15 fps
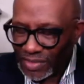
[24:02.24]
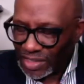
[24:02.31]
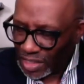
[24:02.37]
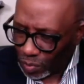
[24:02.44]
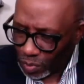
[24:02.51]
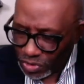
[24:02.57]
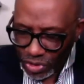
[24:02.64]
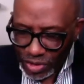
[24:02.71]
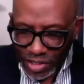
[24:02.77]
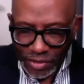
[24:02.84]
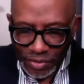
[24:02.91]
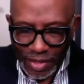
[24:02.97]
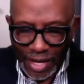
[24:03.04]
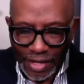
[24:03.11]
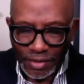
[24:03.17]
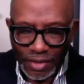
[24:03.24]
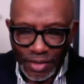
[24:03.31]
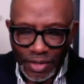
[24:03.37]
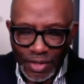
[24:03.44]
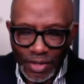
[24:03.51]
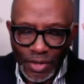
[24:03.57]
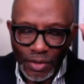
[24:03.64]
I want you to hear that.
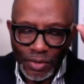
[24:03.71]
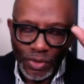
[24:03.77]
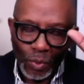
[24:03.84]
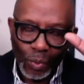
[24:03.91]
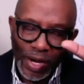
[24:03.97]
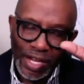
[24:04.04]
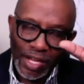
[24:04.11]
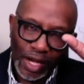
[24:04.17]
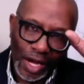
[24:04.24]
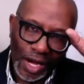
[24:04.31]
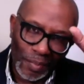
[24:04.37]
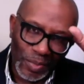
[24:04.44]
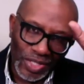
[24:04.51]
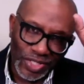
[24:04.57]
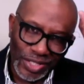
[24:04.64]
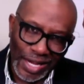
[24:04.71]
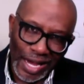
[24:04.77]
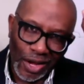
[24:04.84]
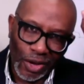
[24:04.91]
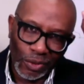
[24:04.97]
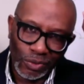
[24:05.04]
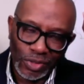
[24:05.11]
The way up is
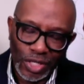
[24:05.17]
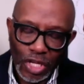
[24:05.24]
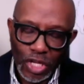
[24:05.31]
down.